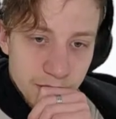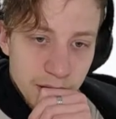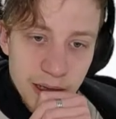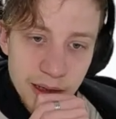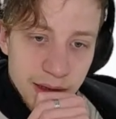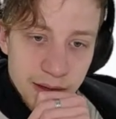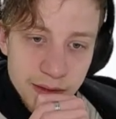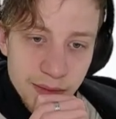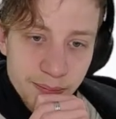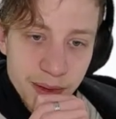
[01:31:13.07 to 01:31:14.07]
It's
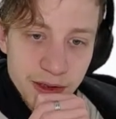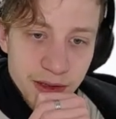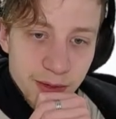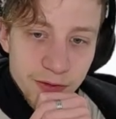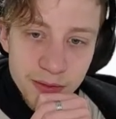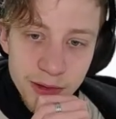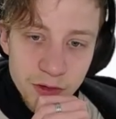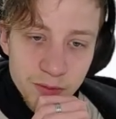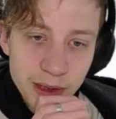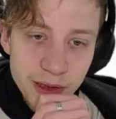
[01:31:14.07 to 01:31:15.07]
impossible for me to
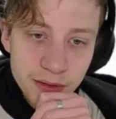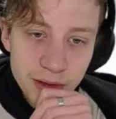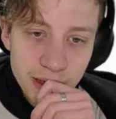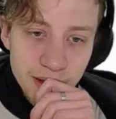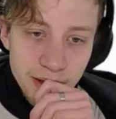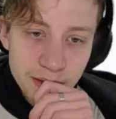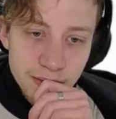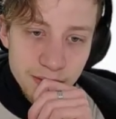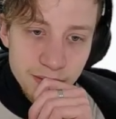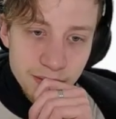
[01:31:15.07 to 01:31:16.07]
spell it correctly.
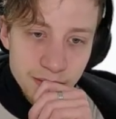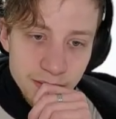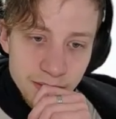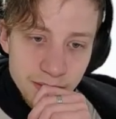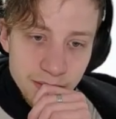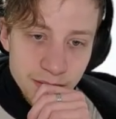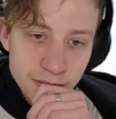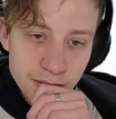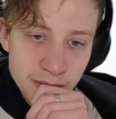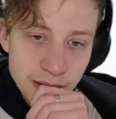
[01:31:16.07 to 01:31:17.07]

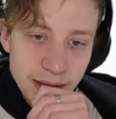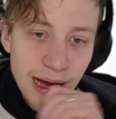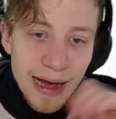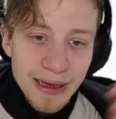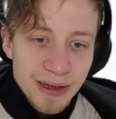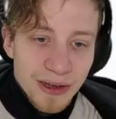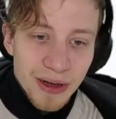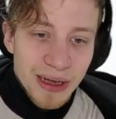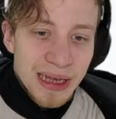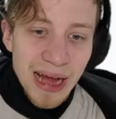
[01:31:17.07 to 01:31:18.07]
Yeah,
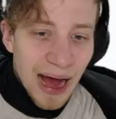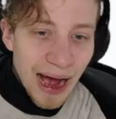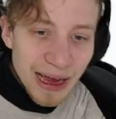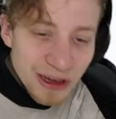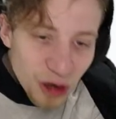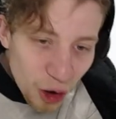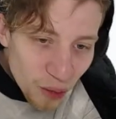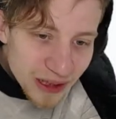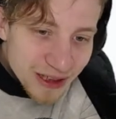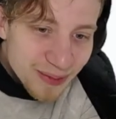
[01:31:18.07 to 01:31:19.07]
I
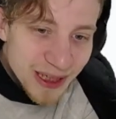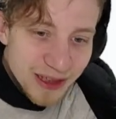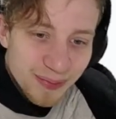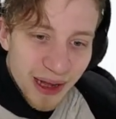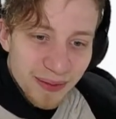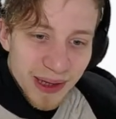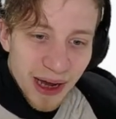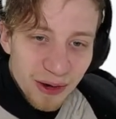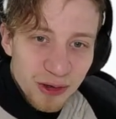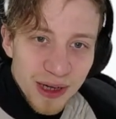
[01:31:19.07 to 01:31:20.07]
know it's misspelled, but
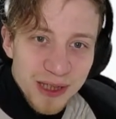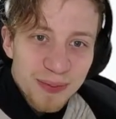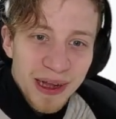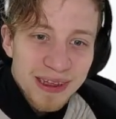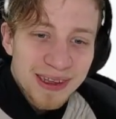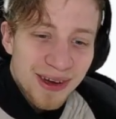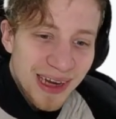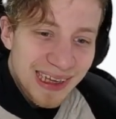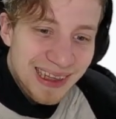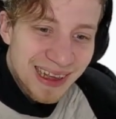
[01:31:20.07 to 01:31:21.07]
how do I spell it
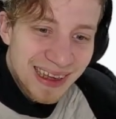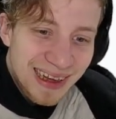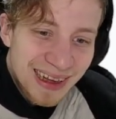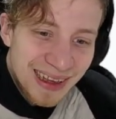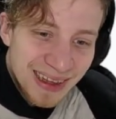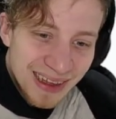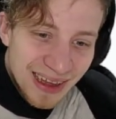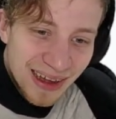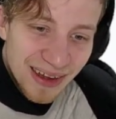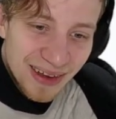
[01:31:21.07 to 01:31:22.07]
correctly?
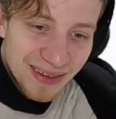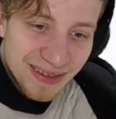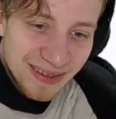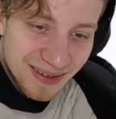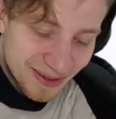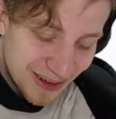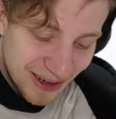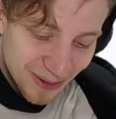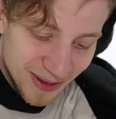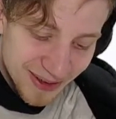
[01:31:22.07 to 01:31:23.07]

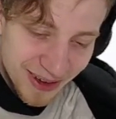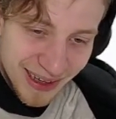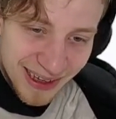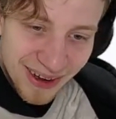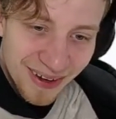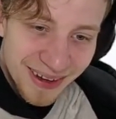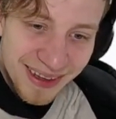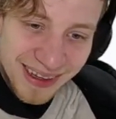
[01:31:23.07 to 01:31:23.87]
Man, what's going on?